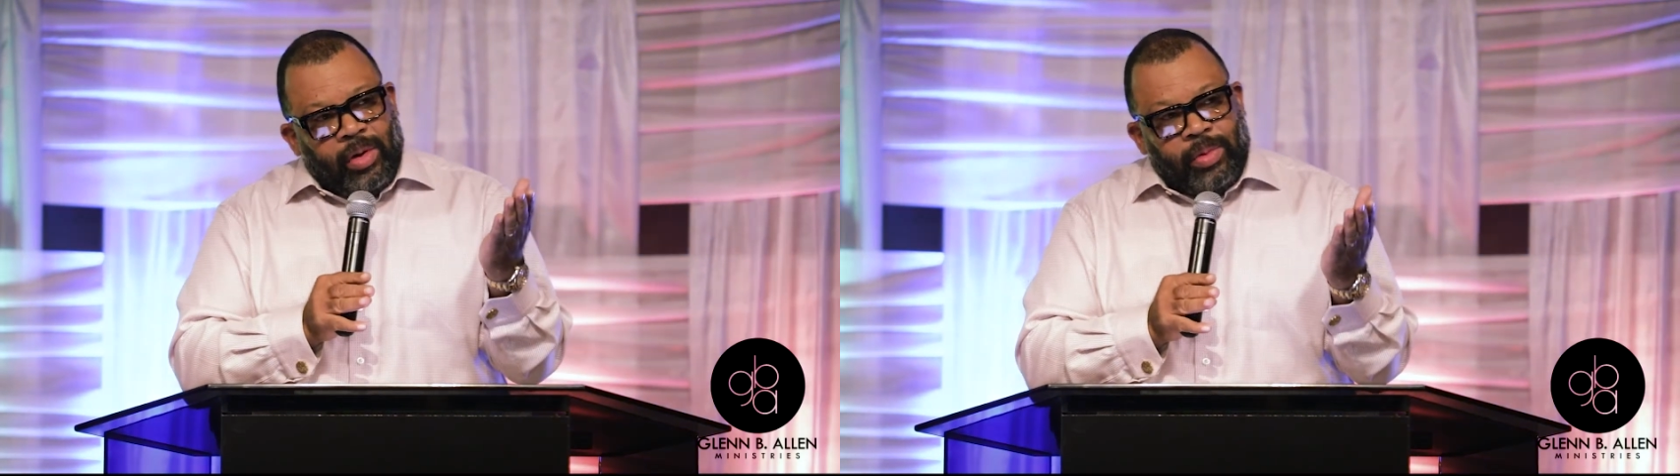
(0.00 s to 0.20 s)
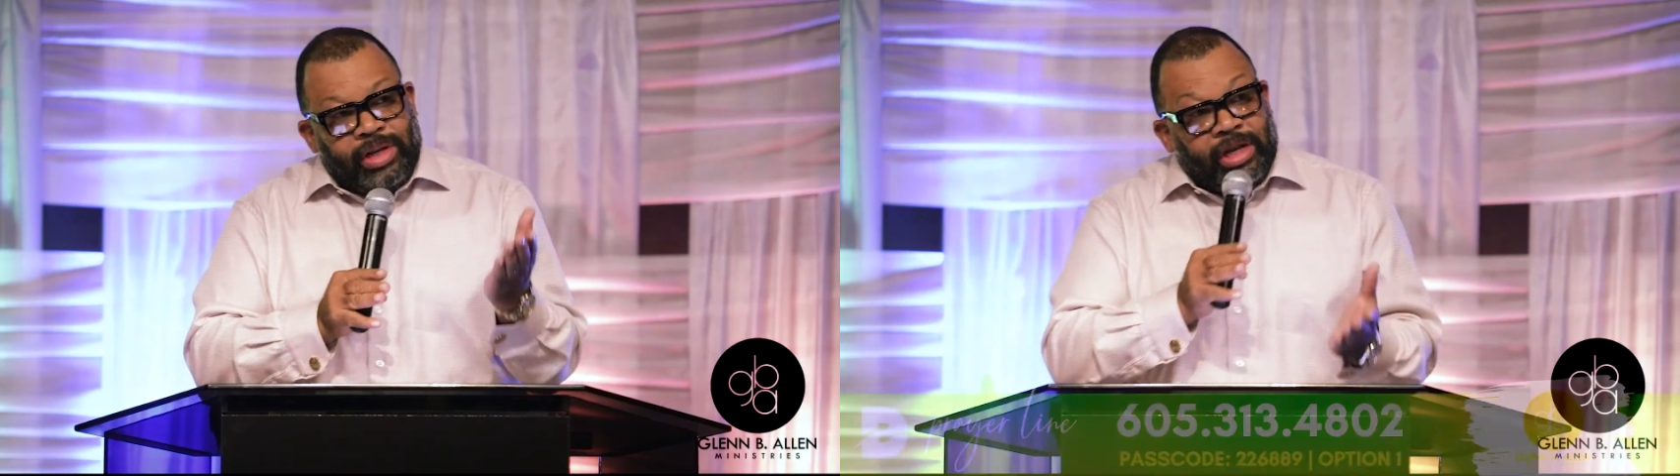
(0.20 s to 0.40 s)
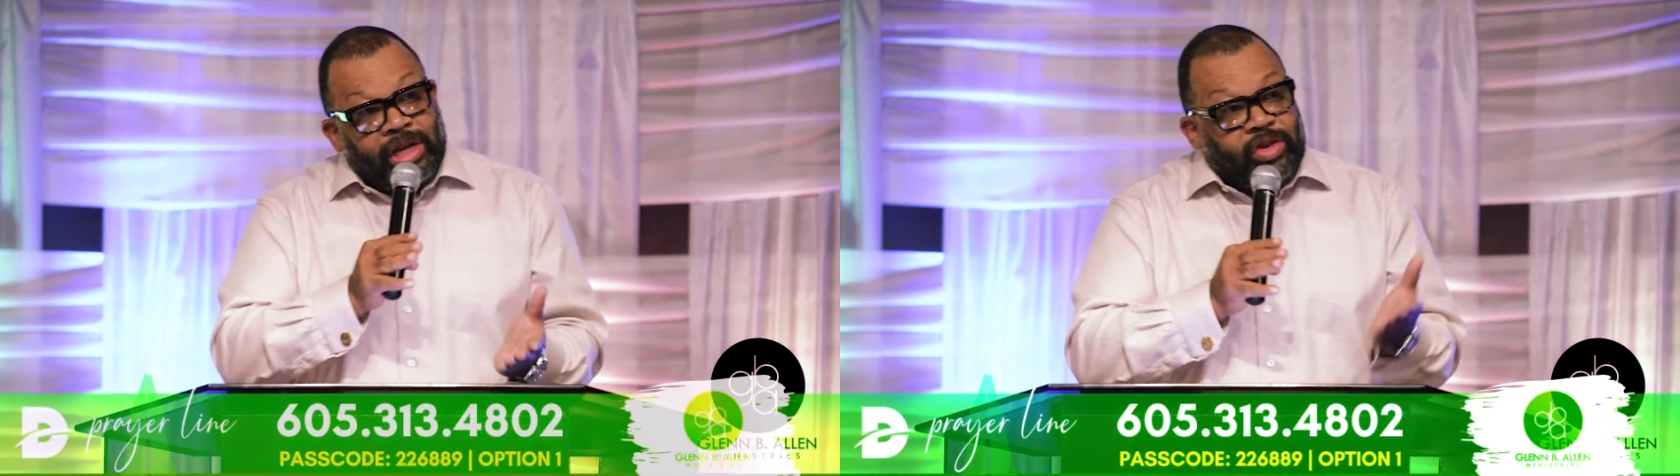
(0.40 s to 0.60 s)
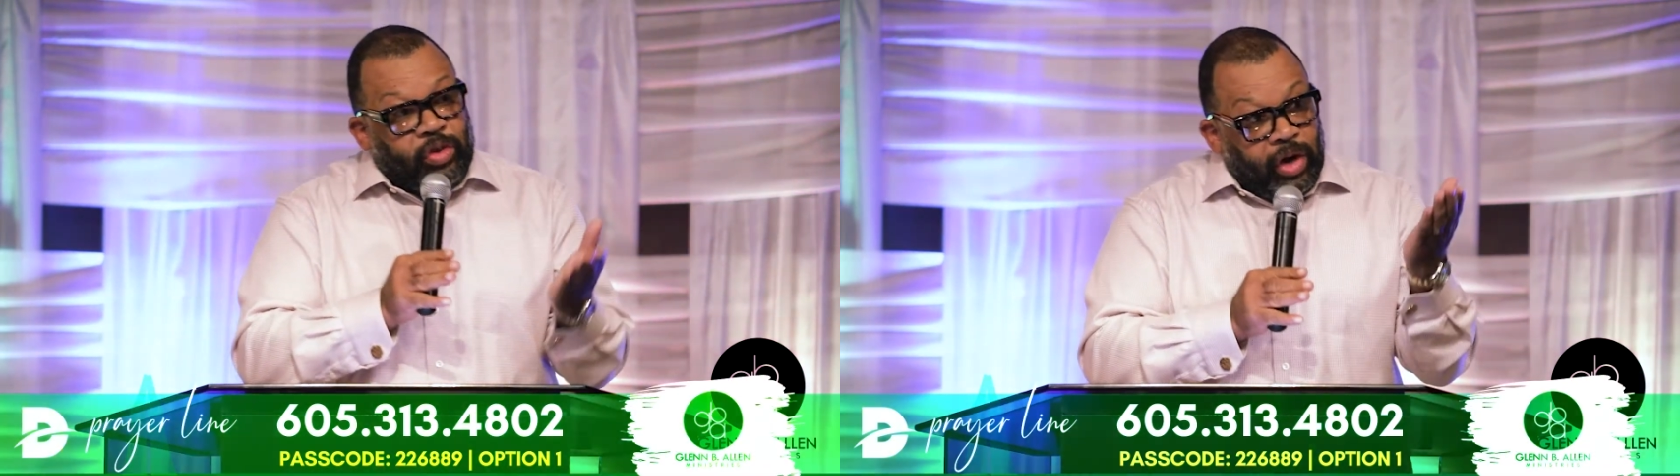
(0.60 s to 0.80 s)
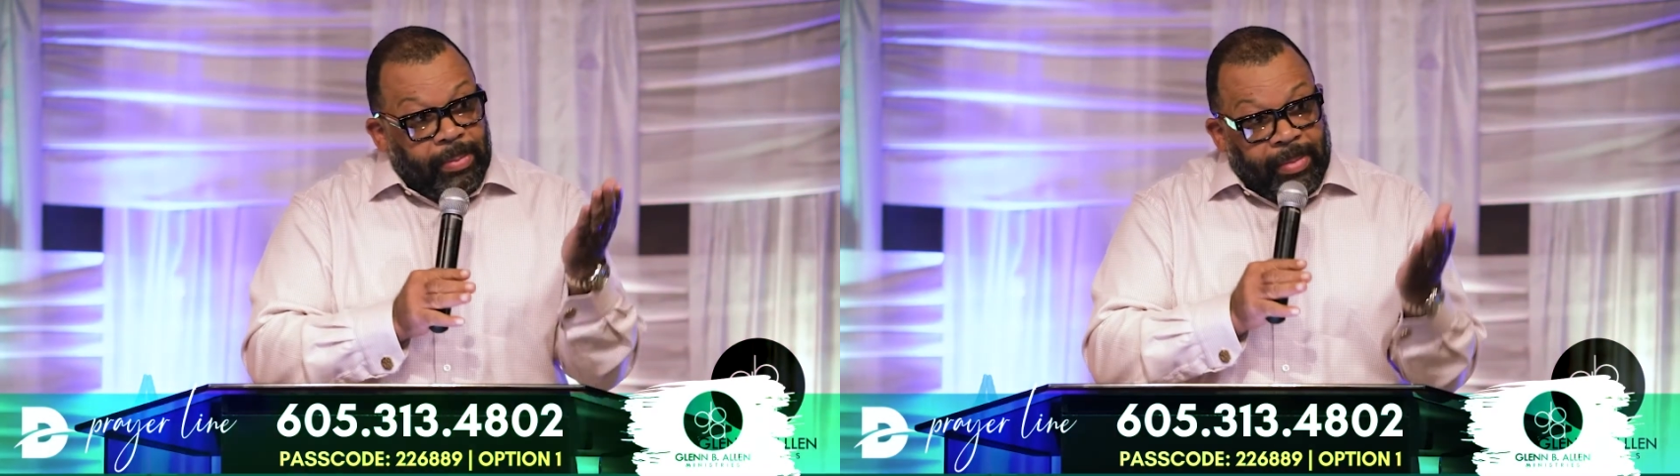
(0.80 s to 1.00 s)
with the good
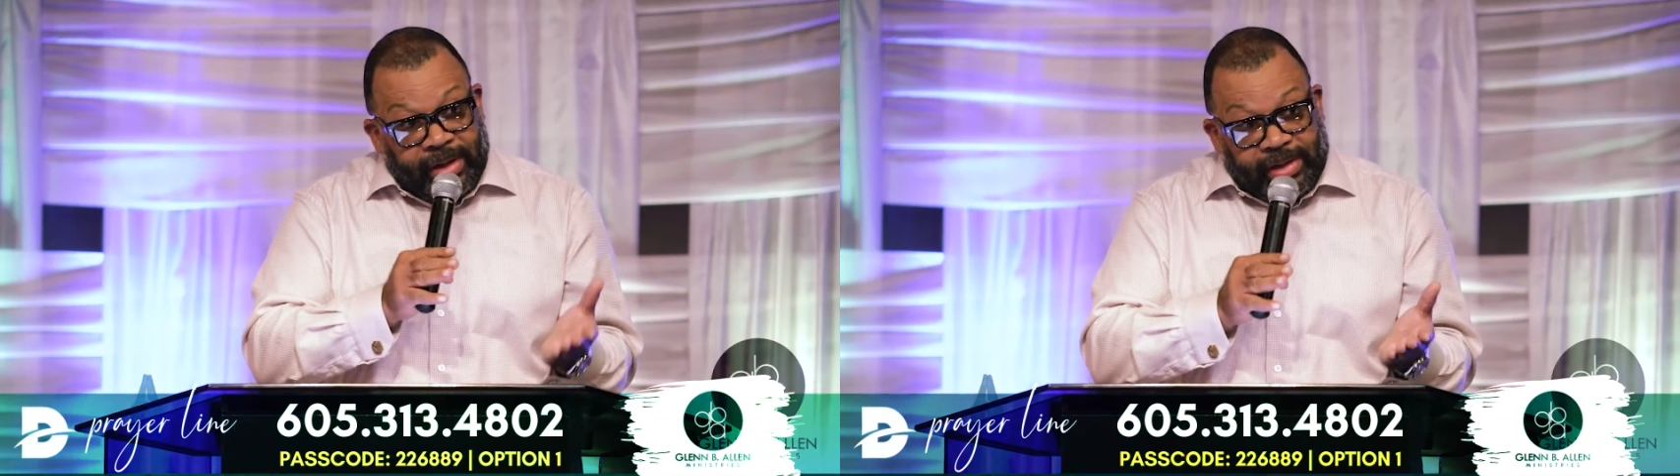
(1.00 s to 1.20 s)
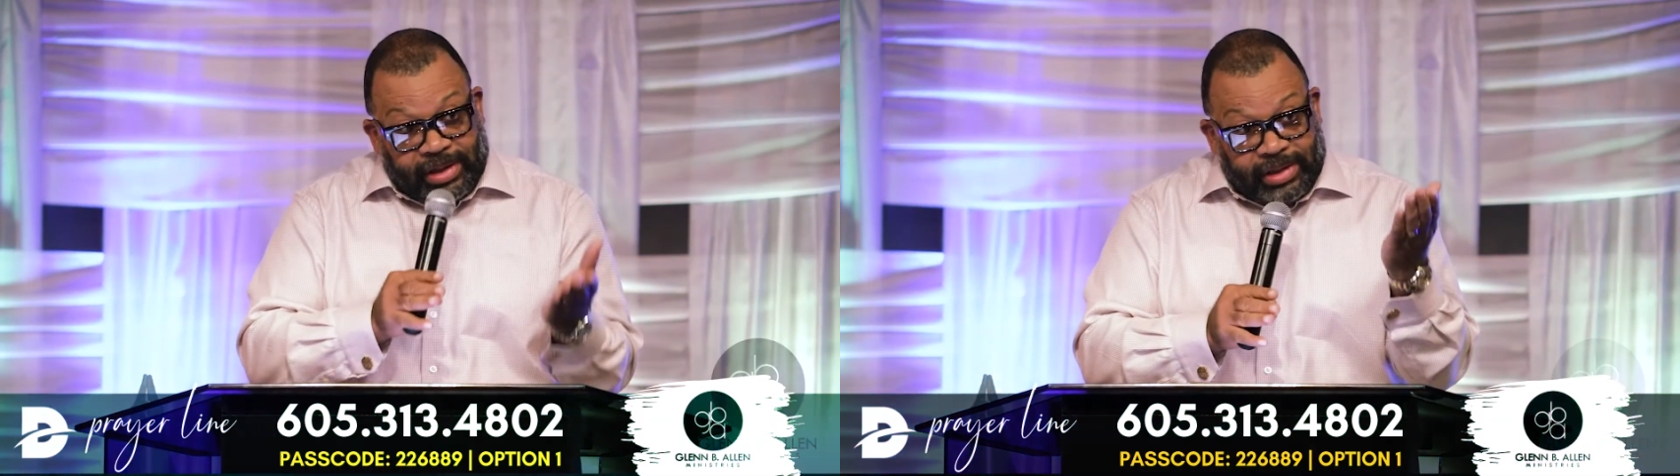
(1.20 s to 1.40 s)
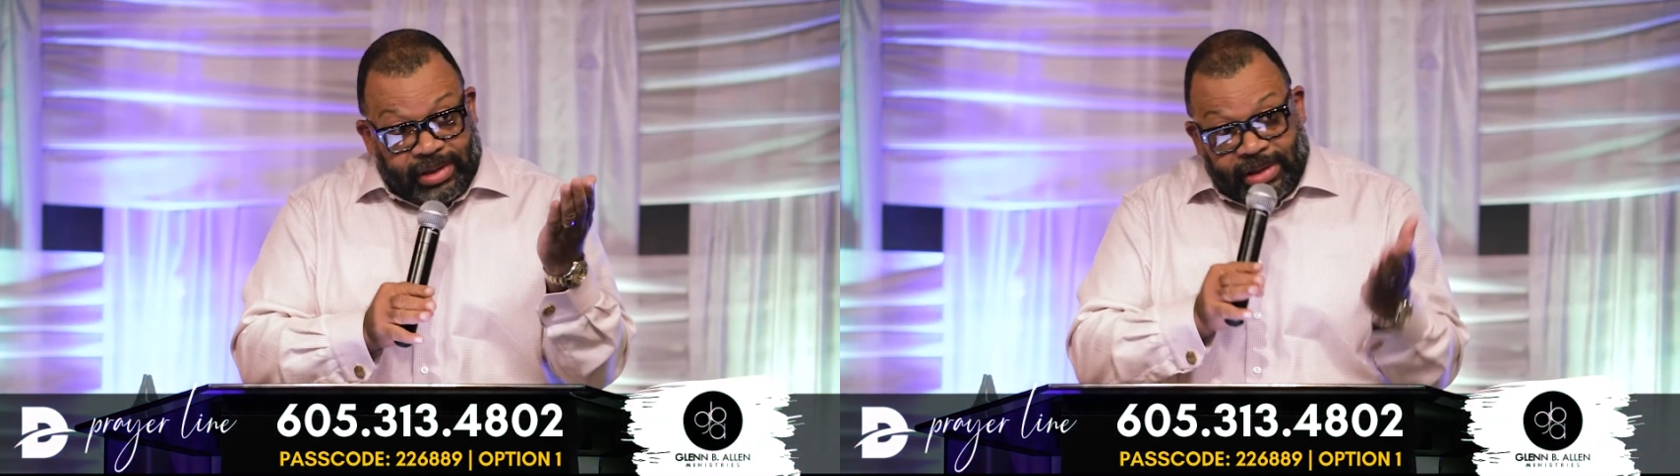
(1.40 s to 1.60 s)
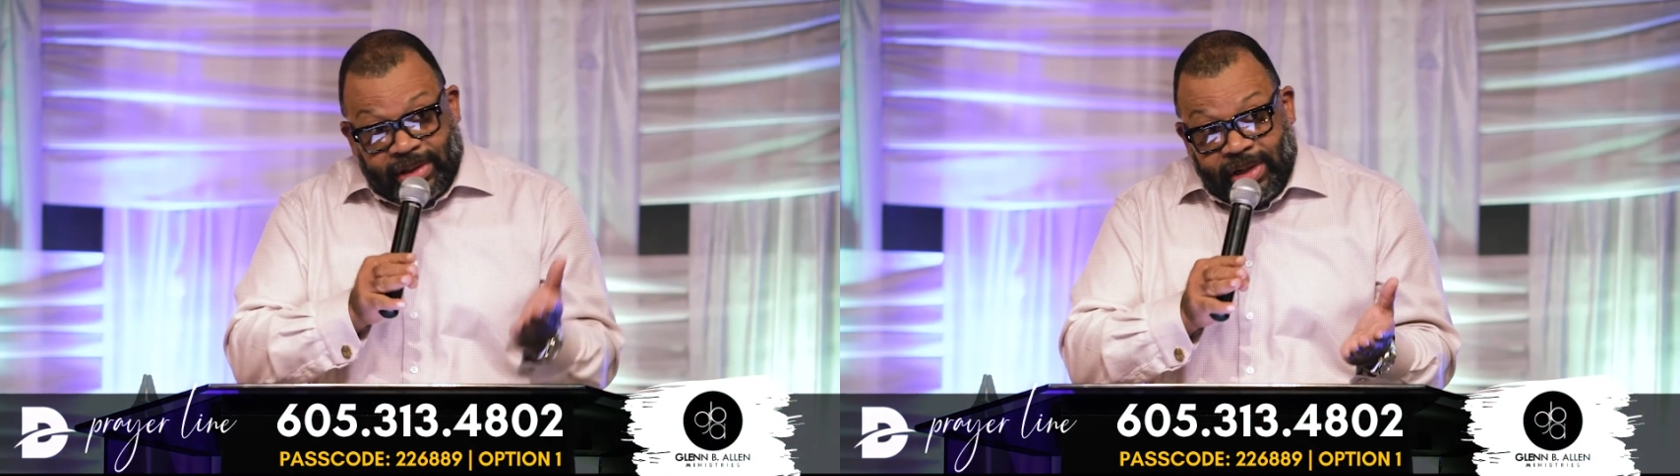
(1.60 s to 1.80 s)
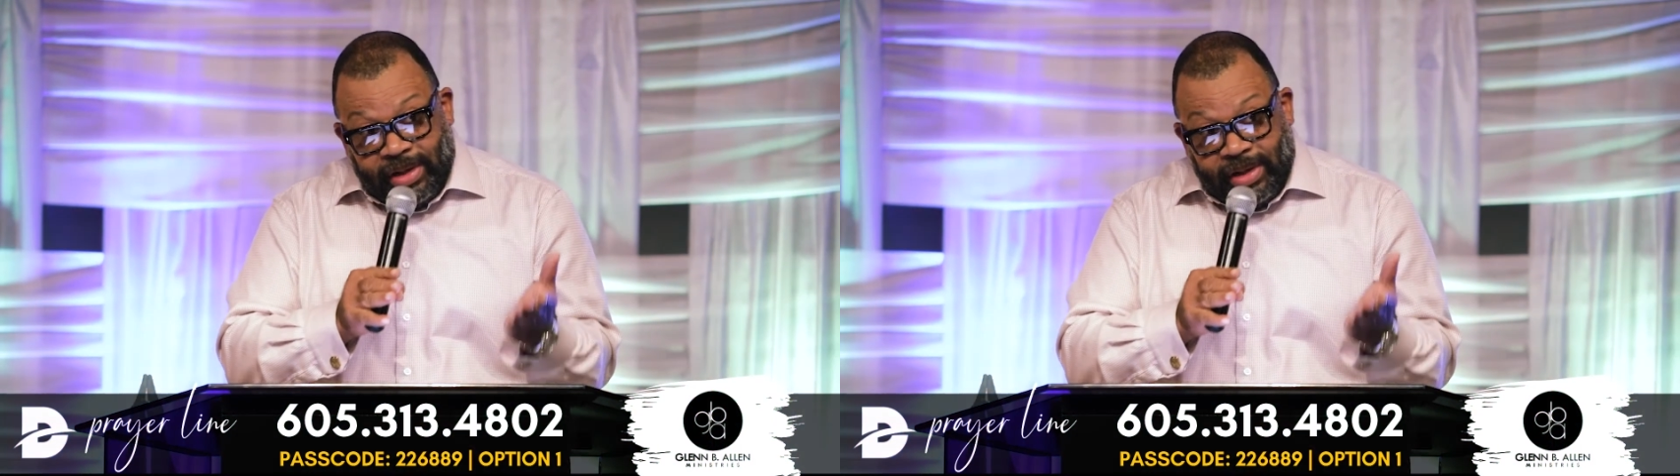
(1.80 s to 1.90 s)
treatments.